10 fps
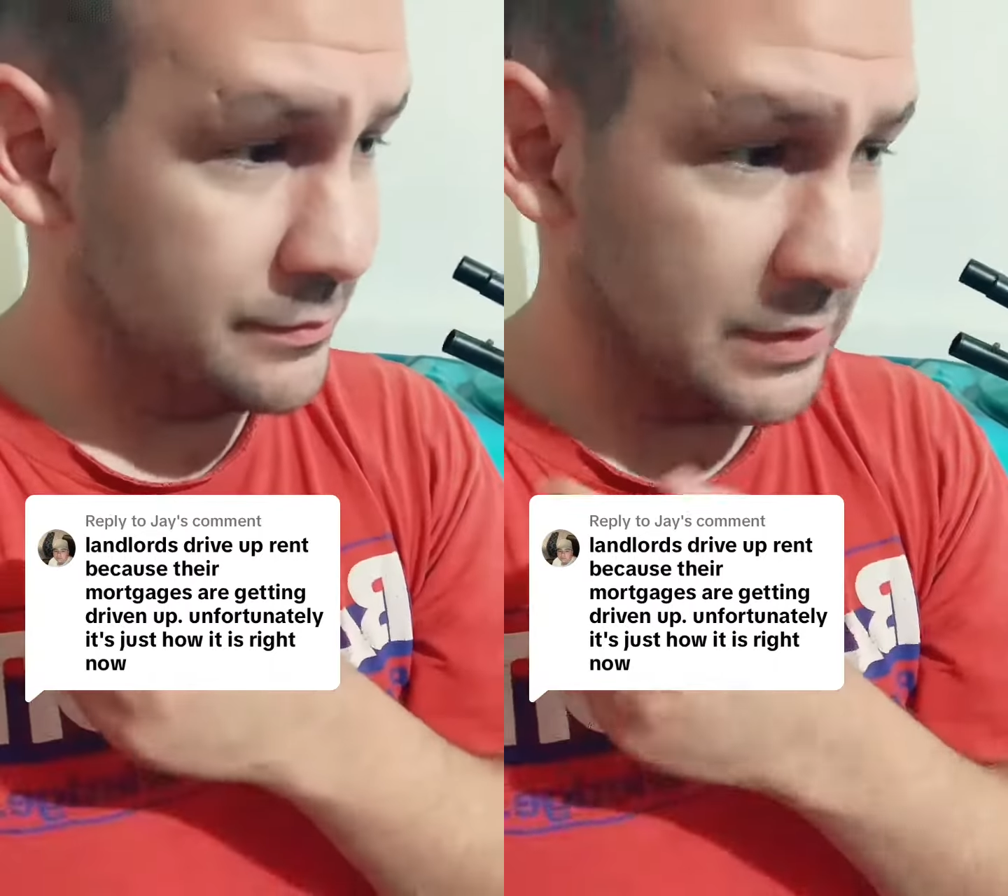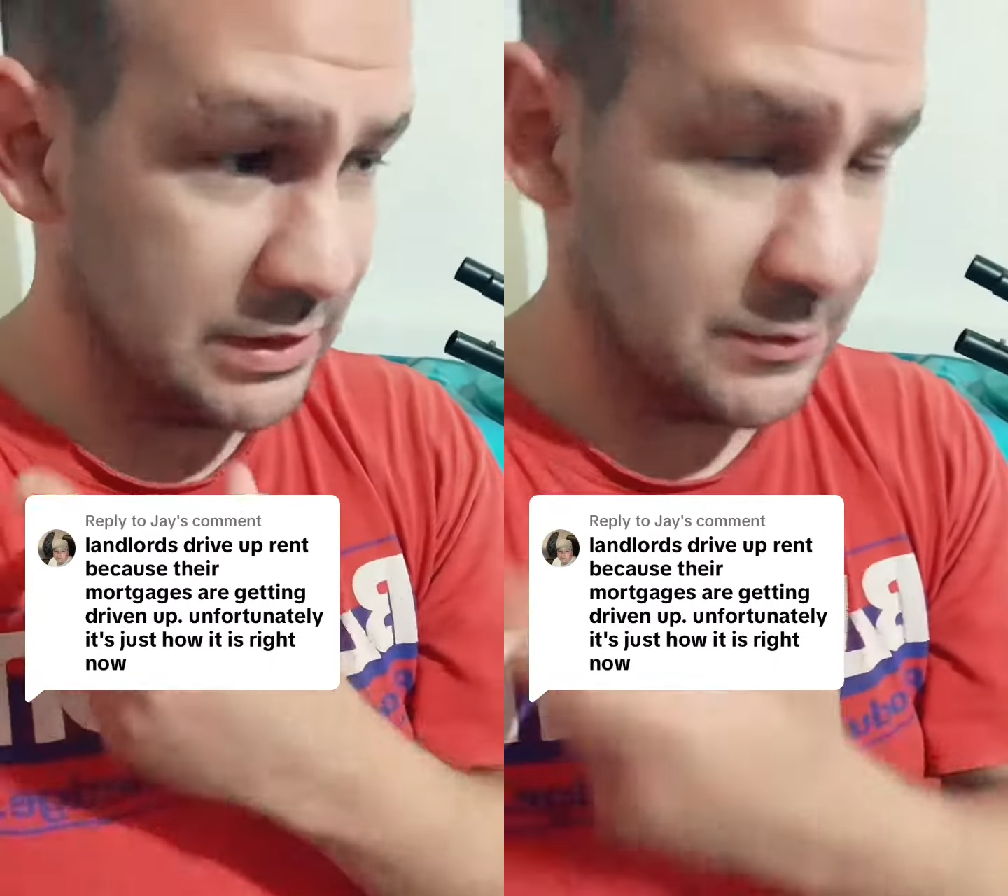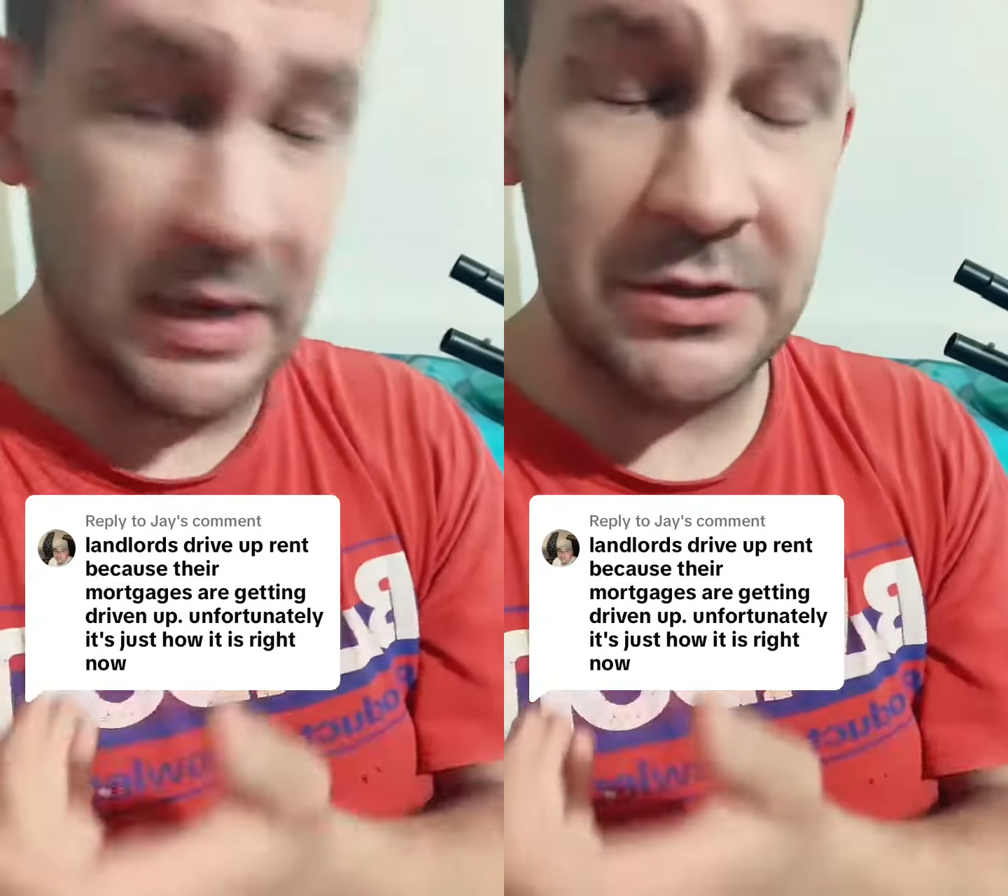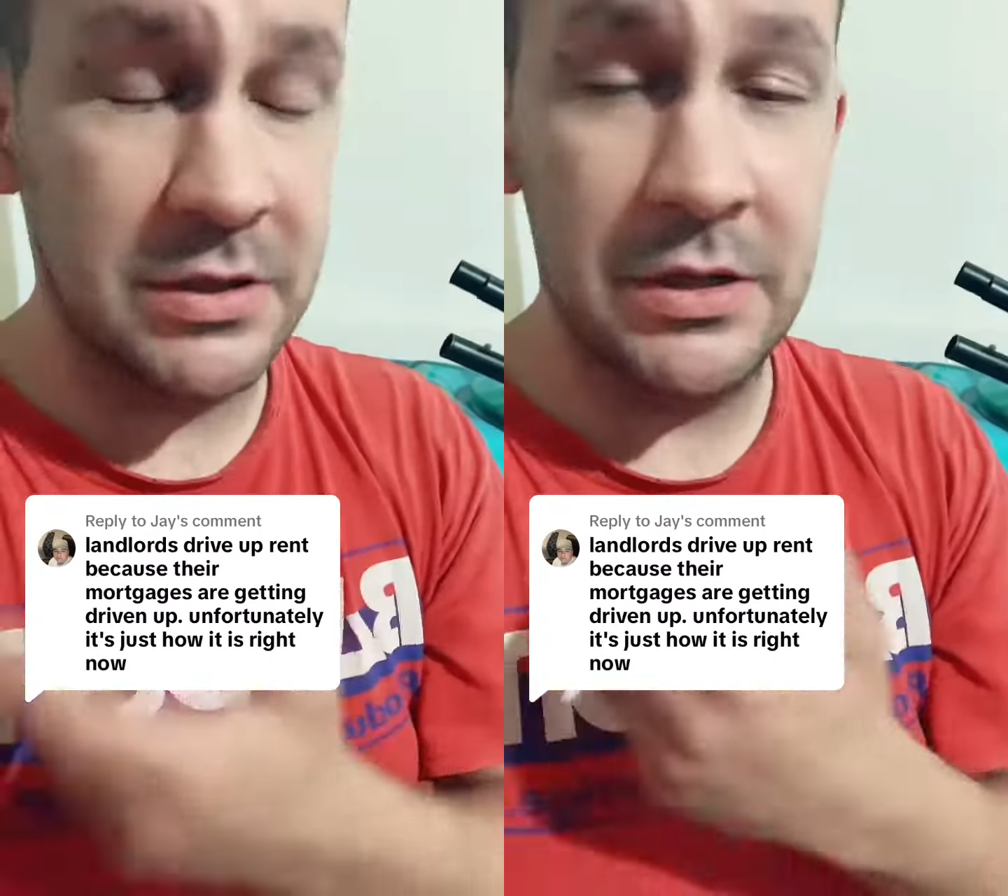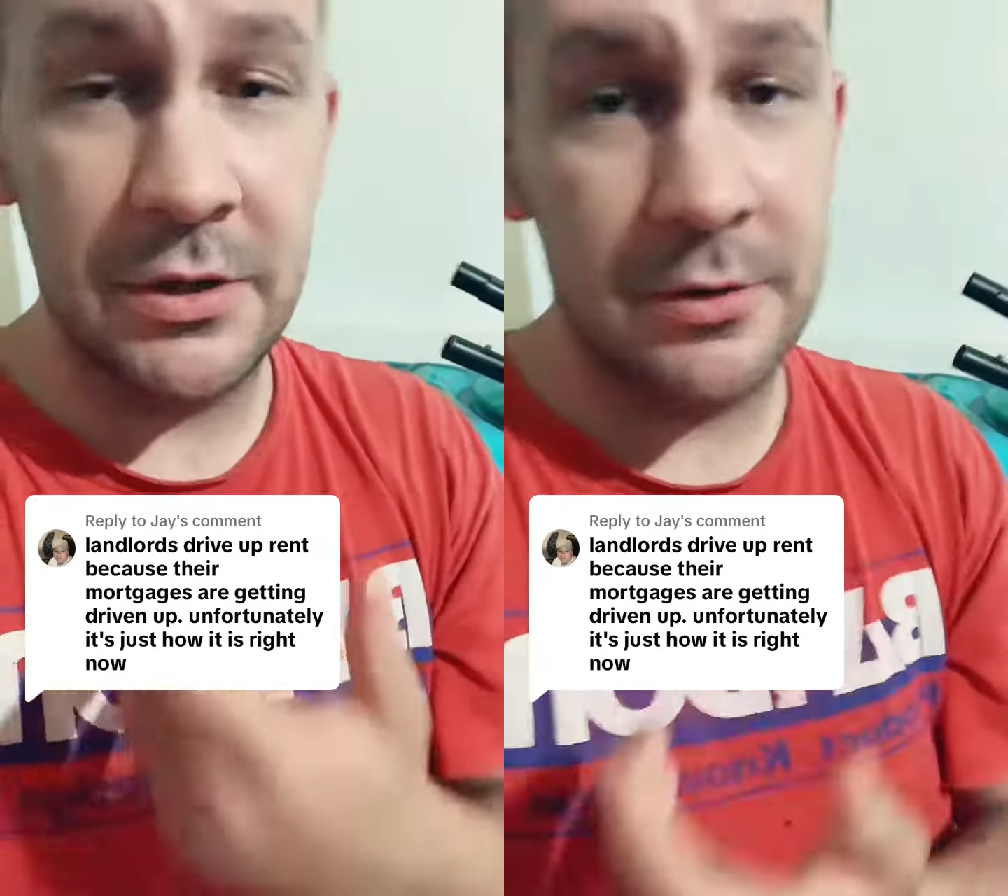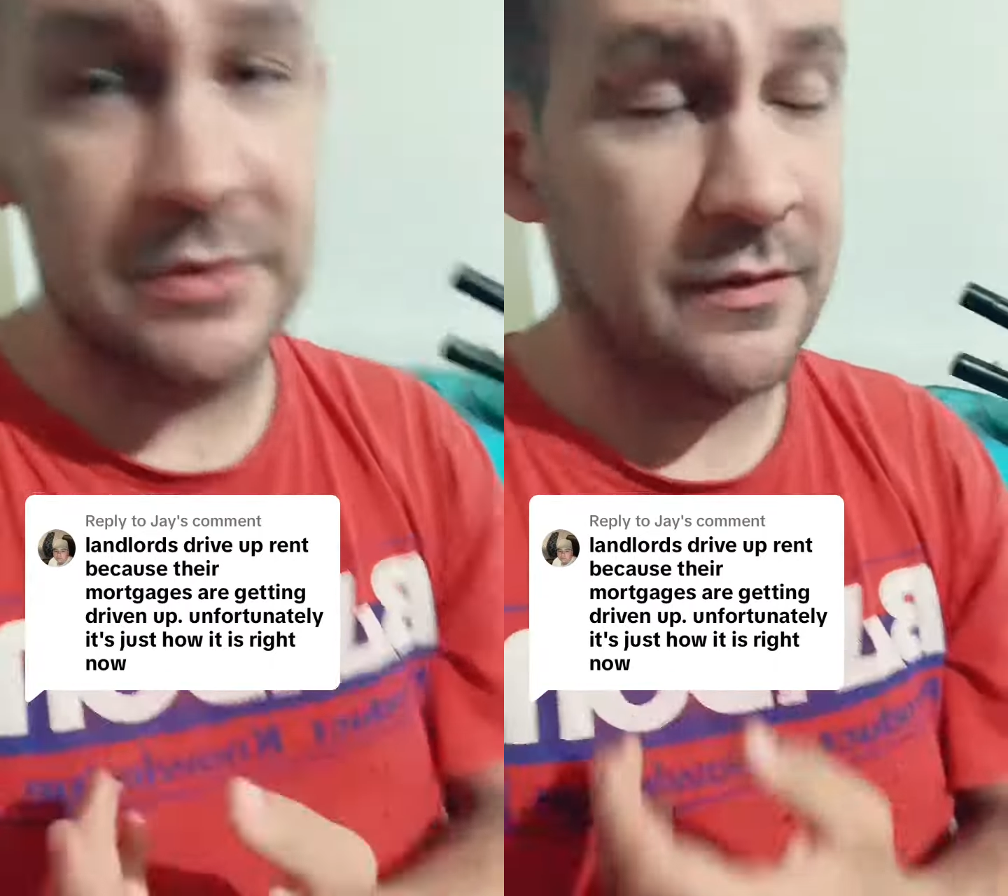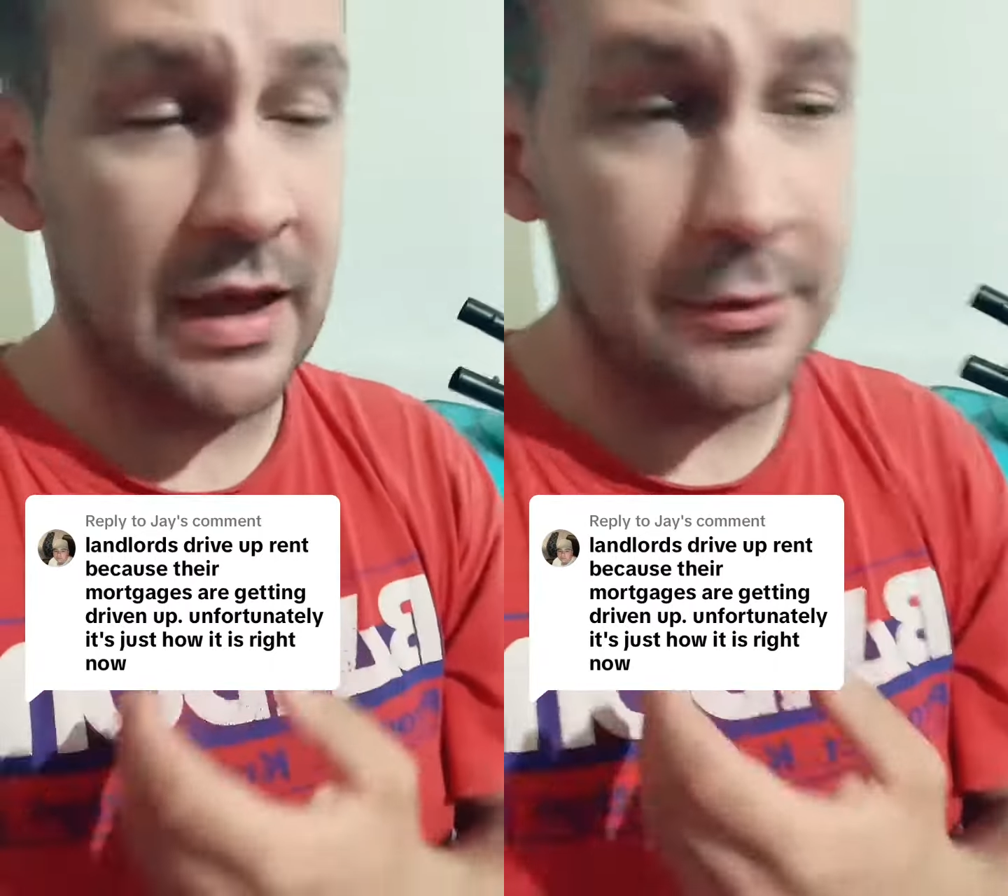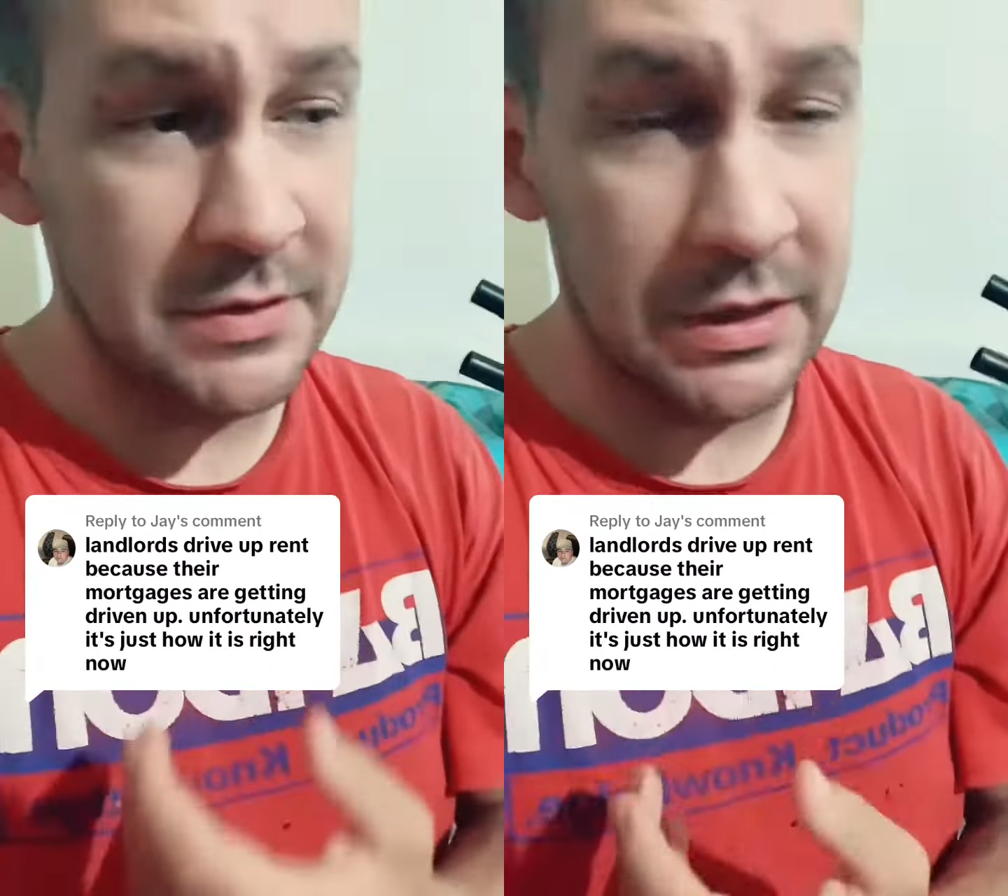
especially in terms of housing,